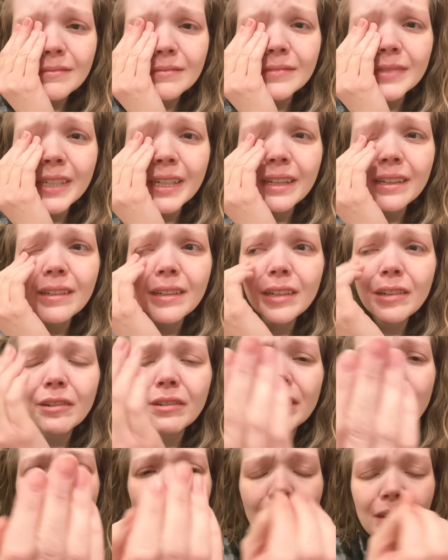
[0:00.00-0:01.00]
Like it
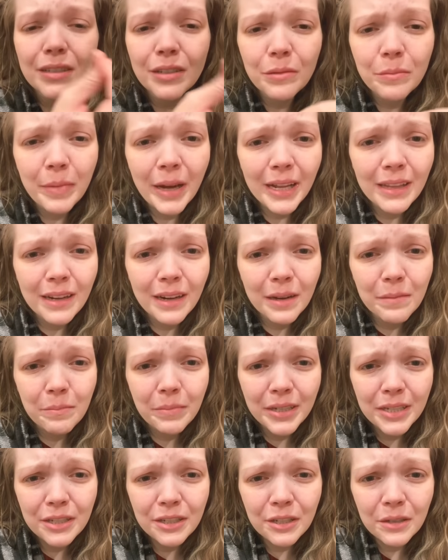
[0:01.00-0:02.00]
literally got so bad that I
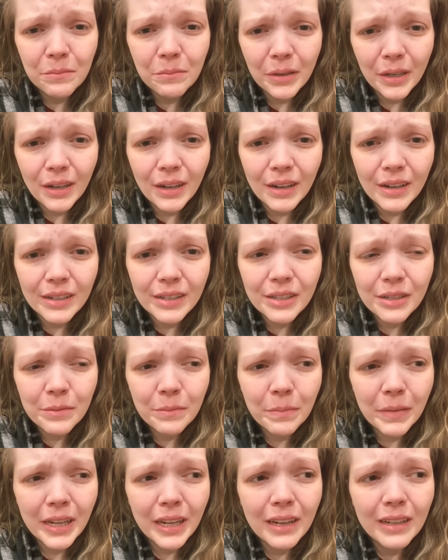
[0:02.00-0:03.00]
binged and
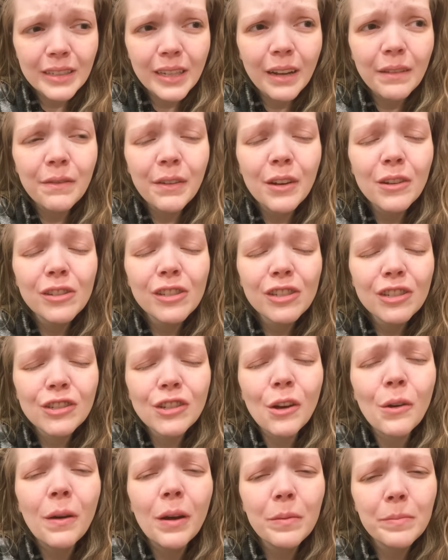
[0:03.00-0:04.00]
purged because I felt
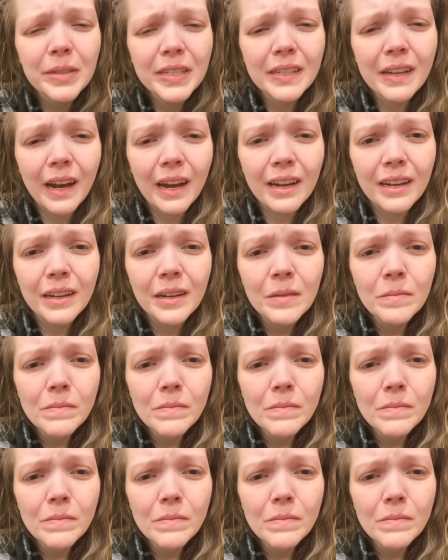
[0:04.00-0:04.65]
so upset